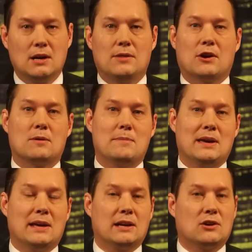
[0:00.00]
There can
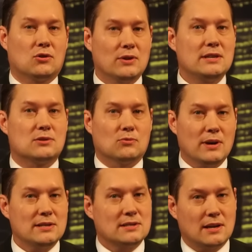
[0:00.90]
be an increased
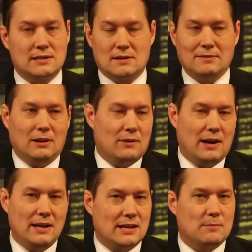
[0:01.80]
risk, as you know,
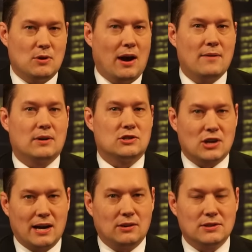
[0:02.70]
anytime you have a
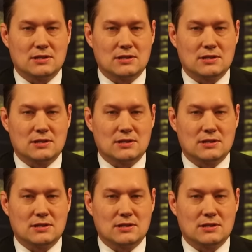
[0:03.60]
child.